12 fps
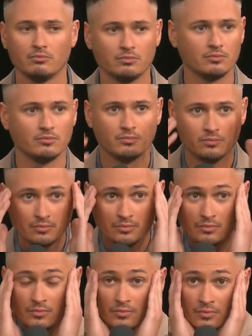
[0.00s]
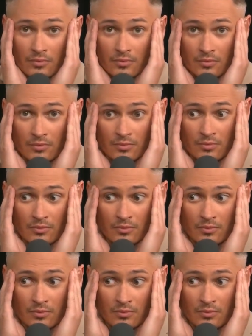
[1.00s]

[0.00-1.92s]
Nobody speaks.